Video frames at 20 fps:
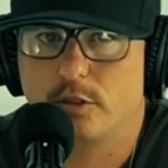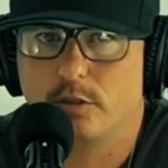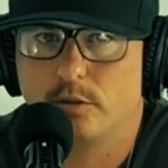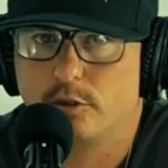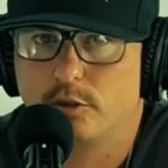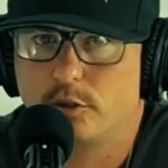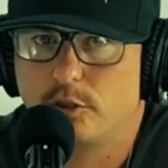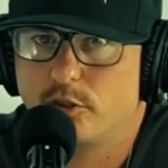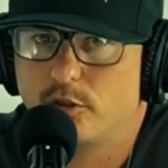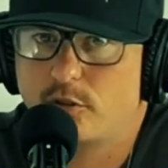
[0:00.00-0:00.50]

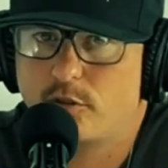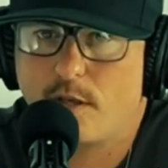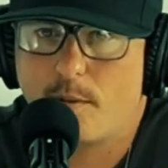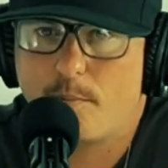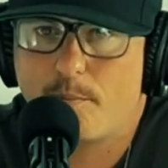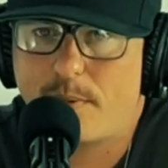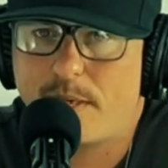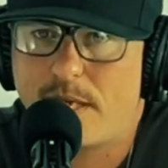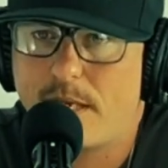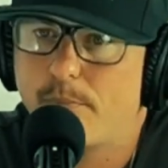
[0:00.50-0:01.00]
just the
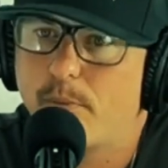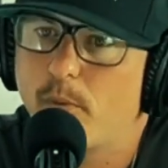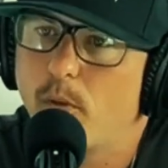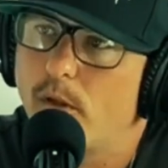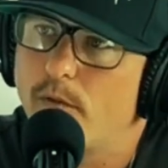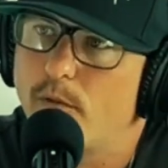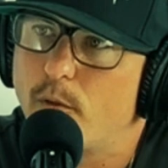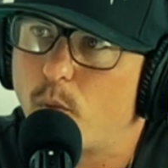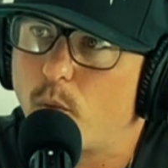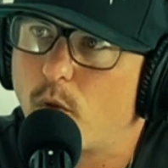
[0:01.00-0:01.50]
people
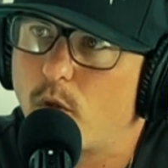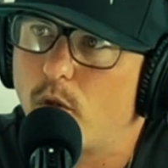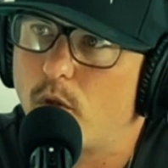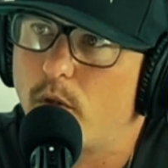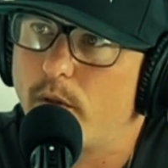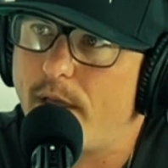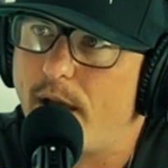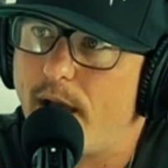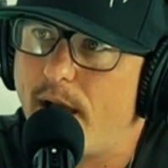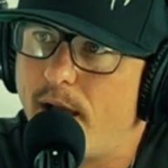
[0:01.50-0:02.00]
in the
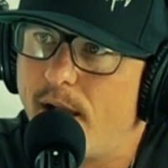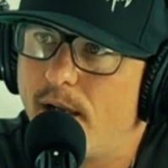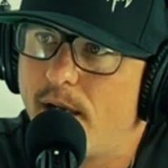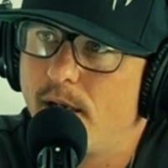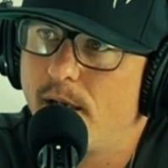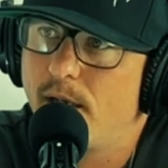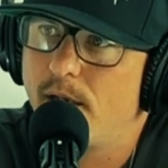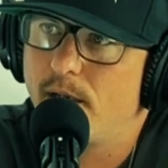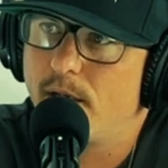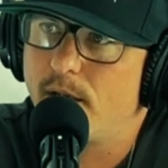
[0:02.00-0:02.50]
world that
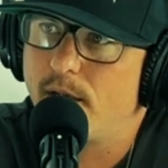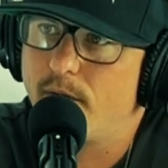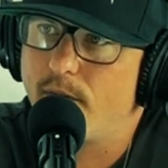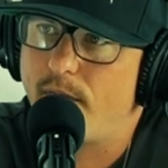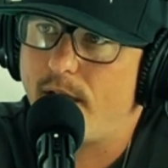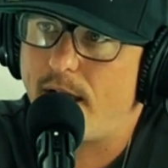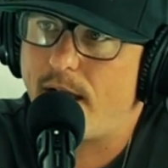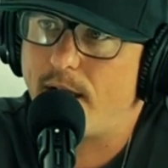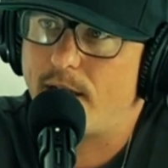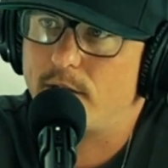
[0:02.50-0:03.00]

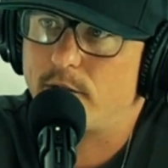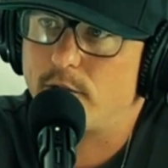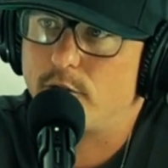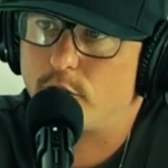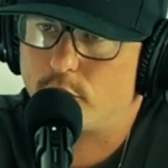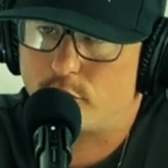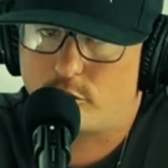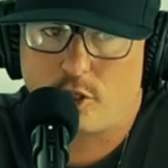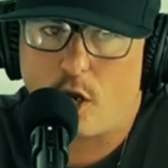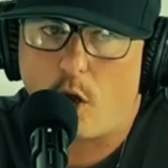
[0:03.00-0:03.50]

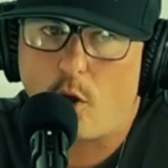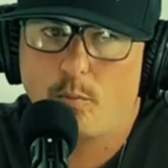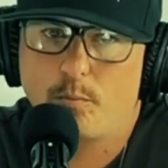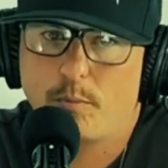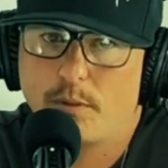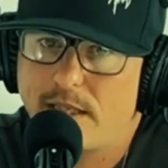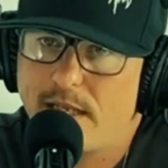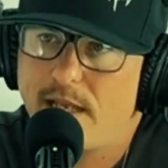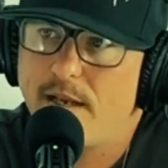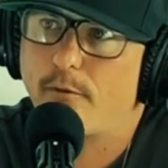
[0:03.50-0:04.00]
just don't
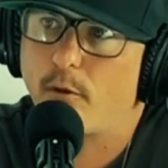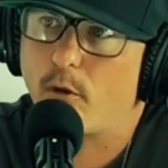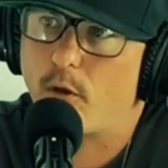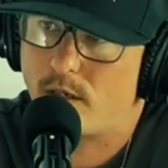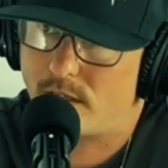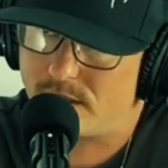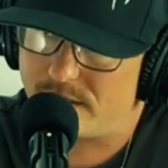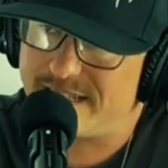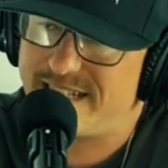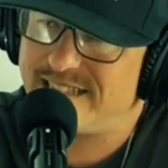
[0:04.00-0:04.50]
believe, or
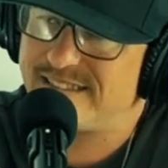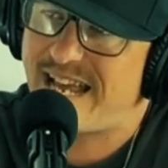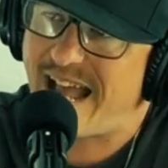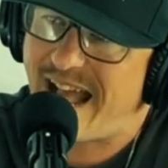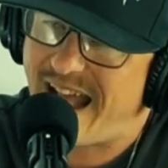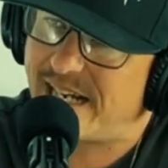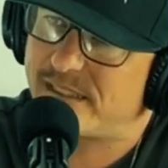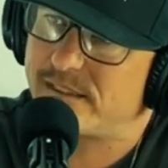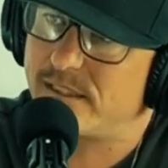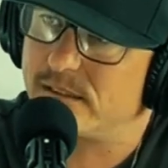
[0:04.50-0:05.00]
at least
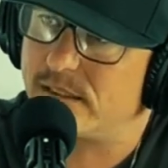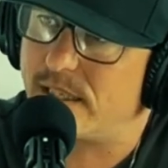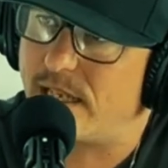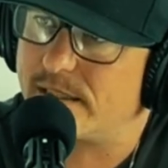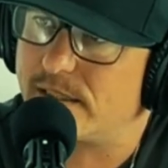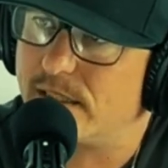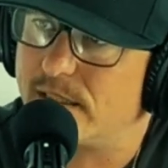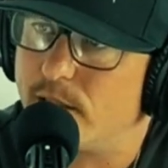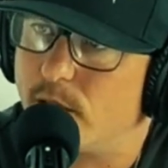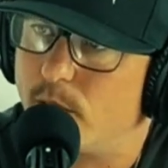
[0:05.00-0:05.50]
acting
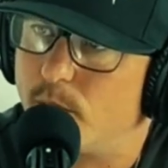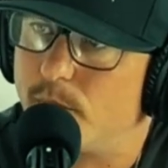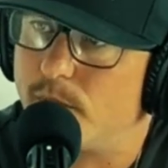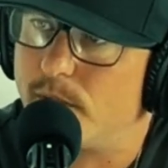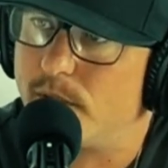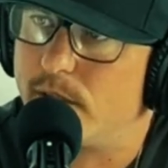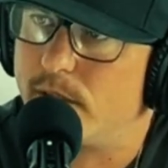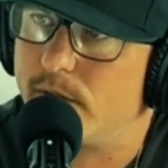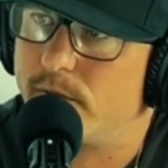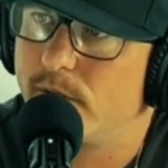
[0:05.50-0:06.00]
like they don't
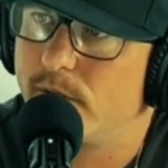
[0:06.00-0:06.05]
believe.